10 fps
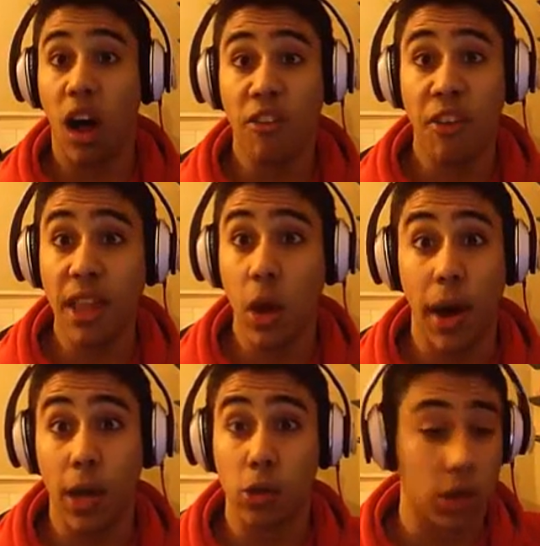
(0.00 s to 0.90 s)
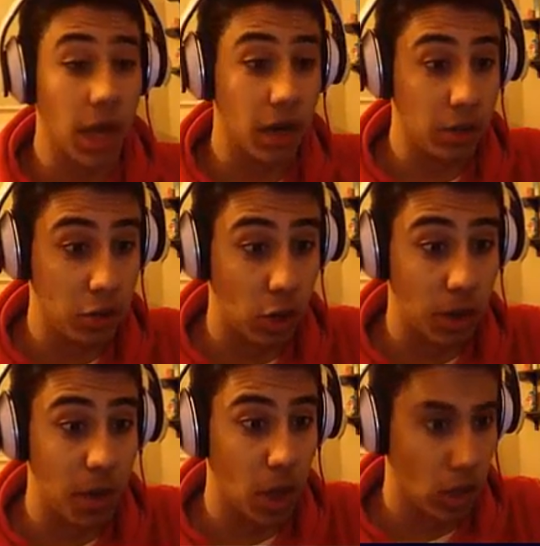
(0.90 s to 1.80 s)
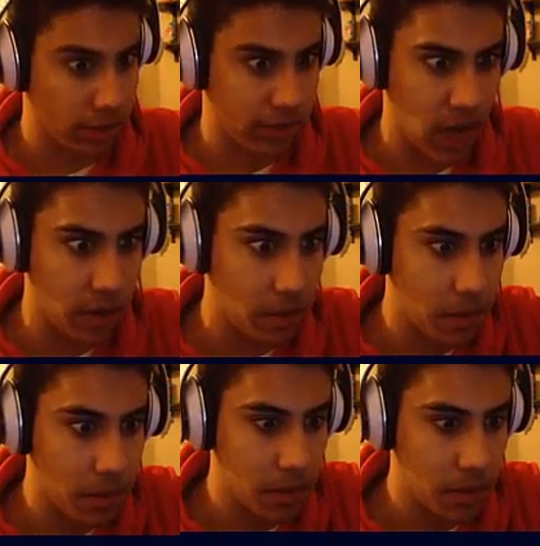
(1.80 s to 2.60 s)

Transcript: I'll find a way, I don't care, it's took me a lot of time.